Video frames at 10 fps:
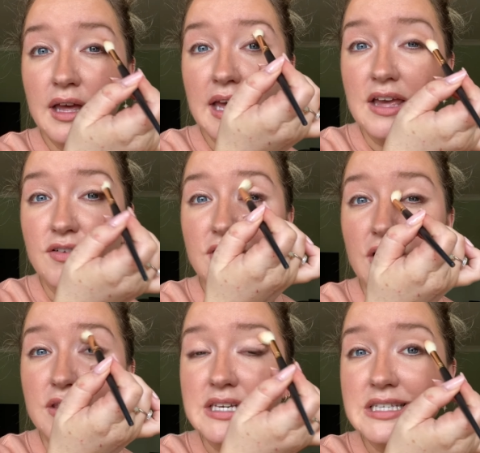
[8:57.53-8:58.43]
even
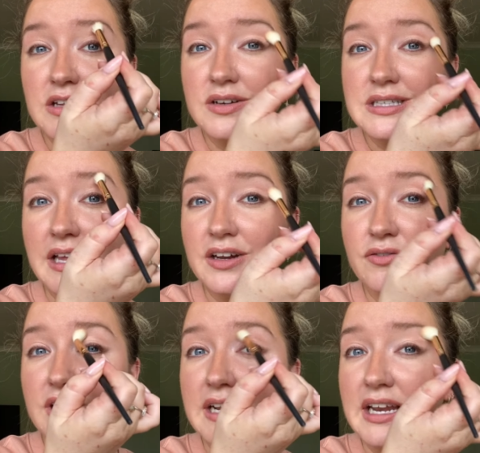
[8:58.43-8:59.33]
though this looks like a
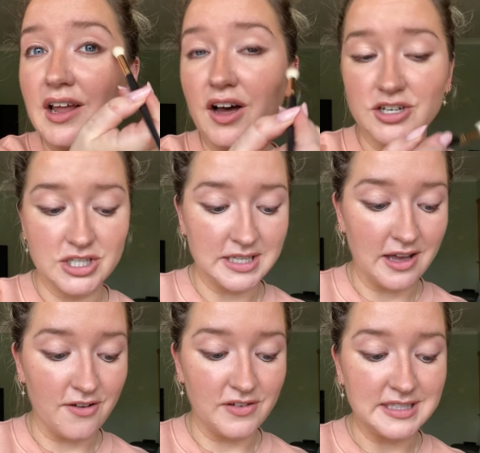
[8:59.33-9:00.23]
really large
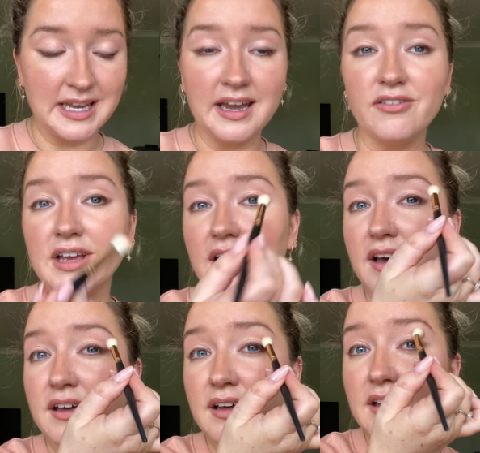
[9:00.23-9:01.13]
surface
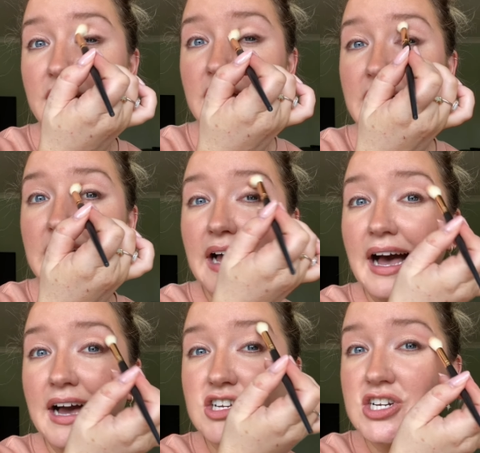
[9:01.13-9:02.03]
area, it
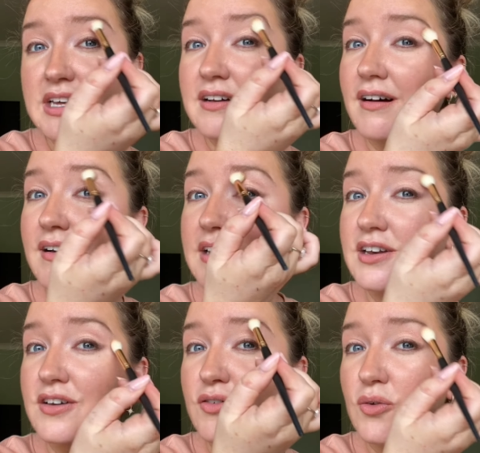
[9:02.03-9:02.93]
actually kind
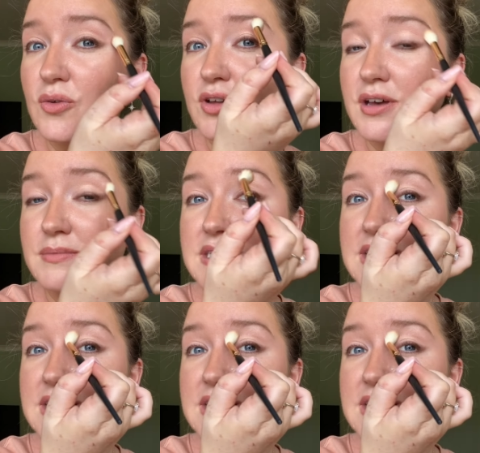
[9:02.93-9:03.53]
of all comes